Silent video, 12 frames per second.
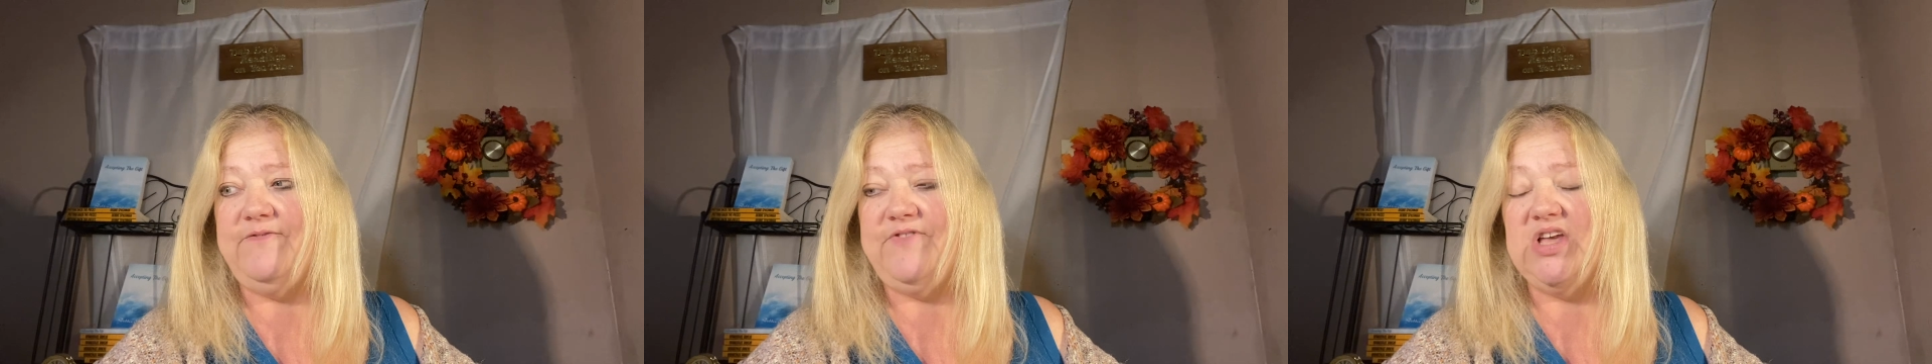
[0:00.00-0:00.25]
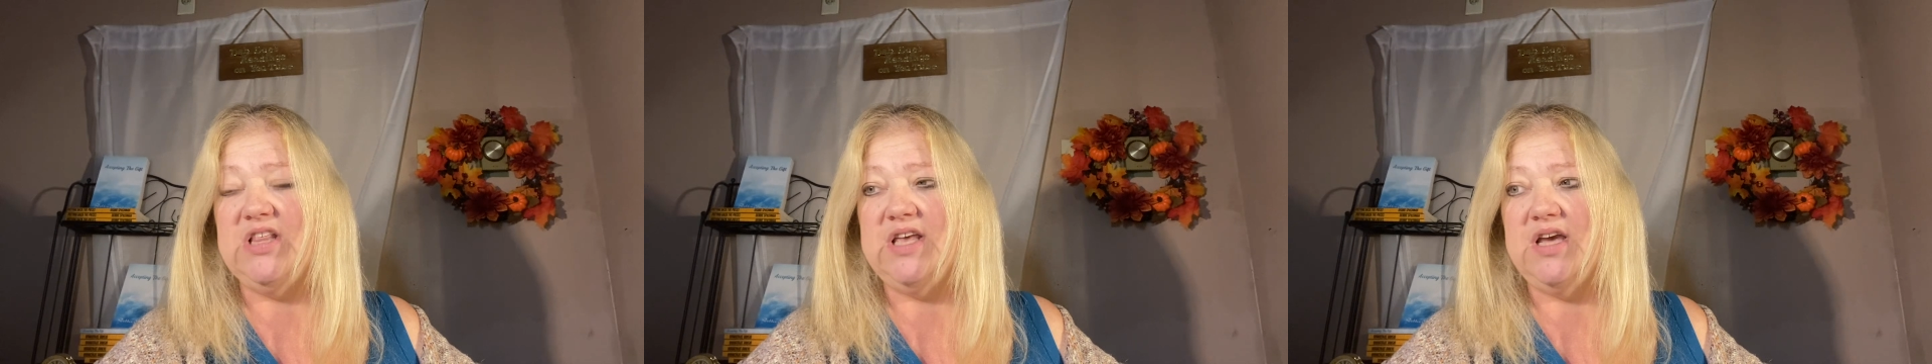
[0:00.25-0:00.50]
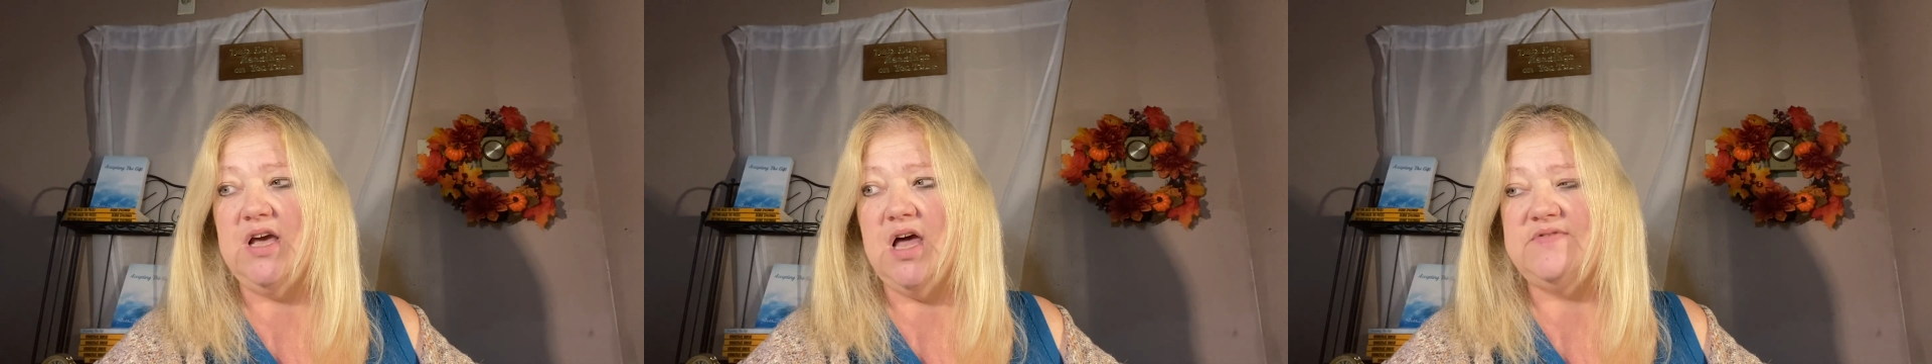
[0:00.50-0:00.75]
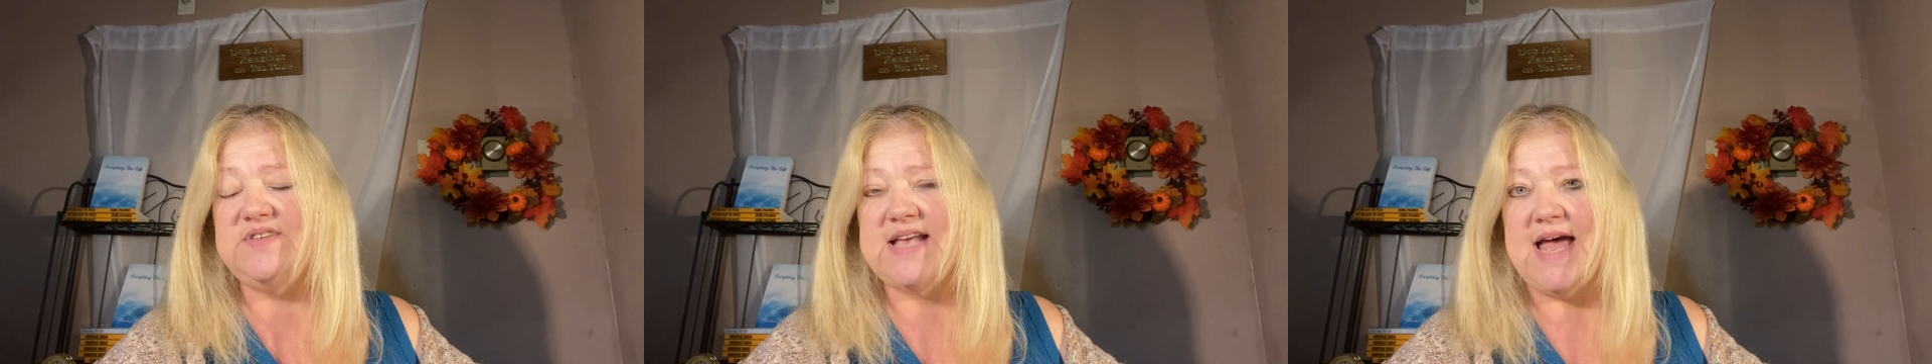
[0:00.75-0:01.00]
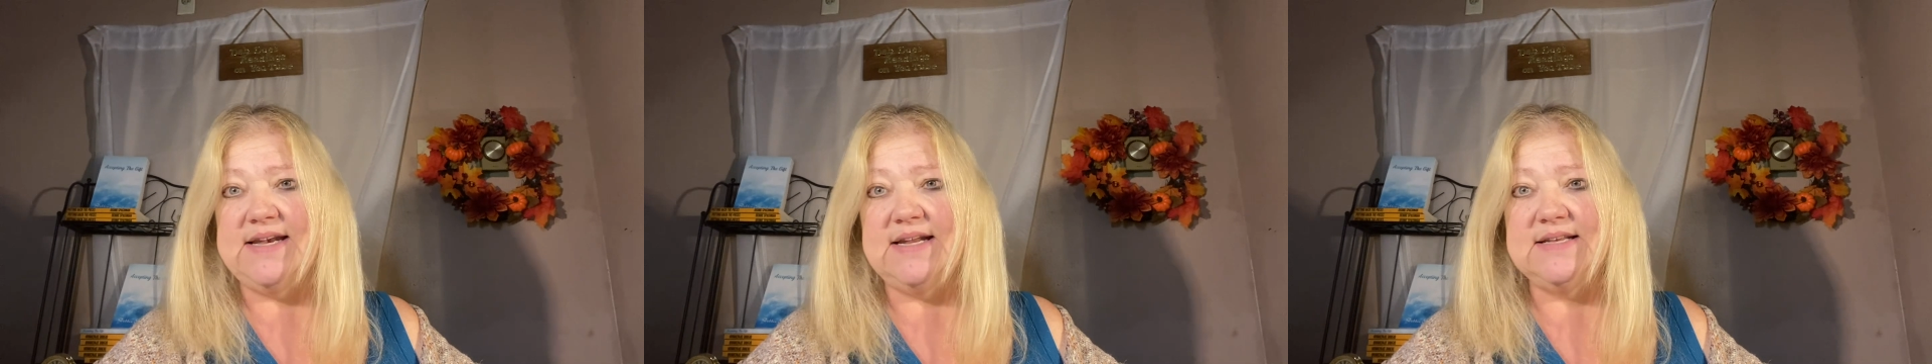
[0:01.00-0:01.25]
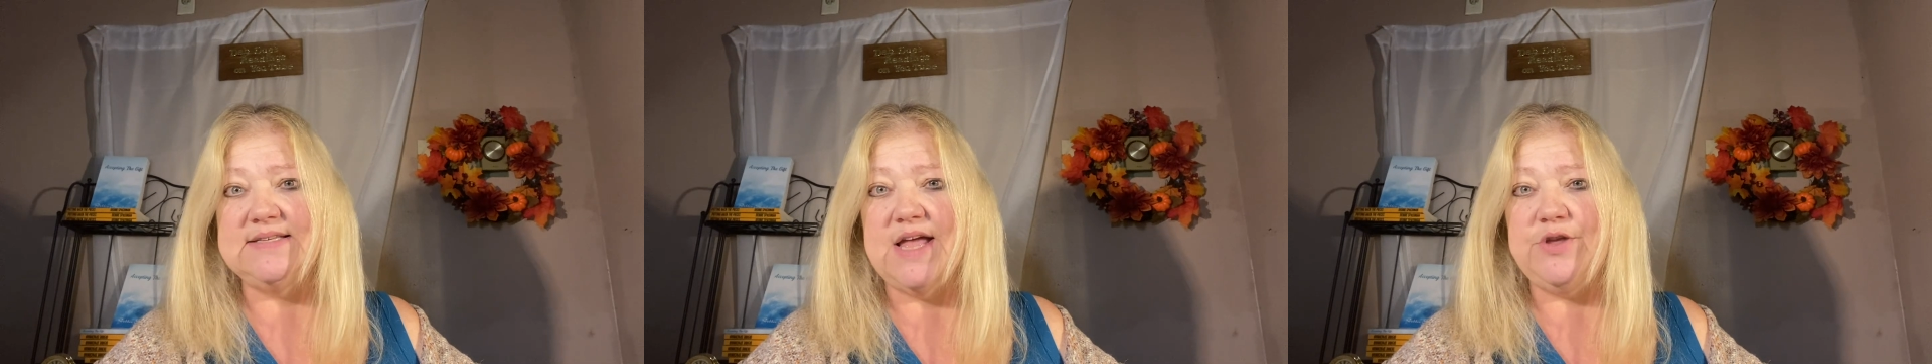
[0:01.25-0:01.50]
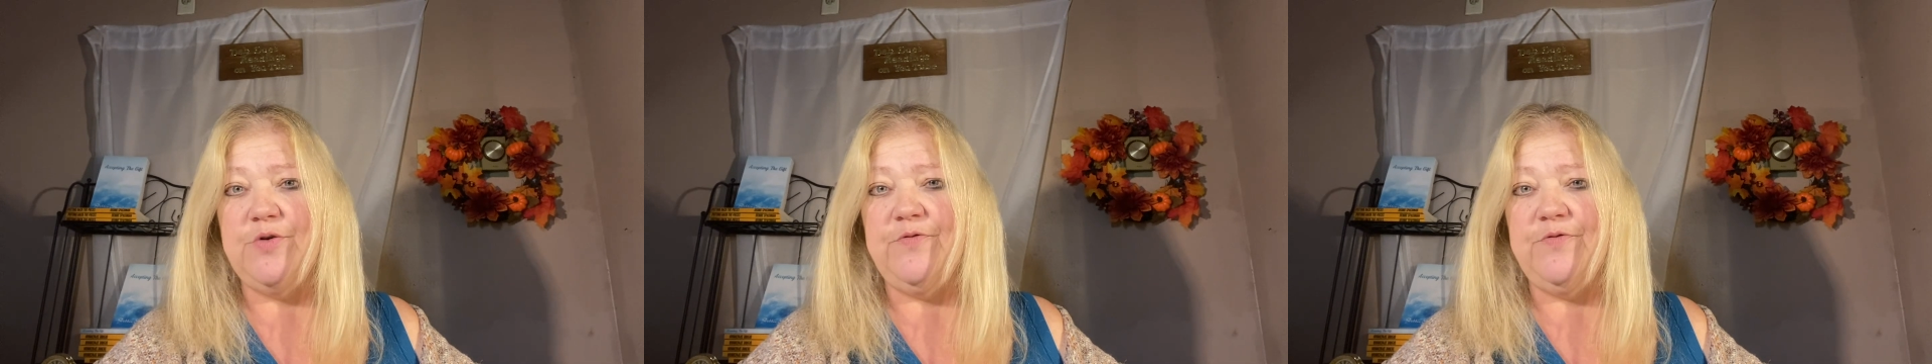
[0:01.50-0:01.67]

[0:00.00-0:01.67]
feeling of sadness that you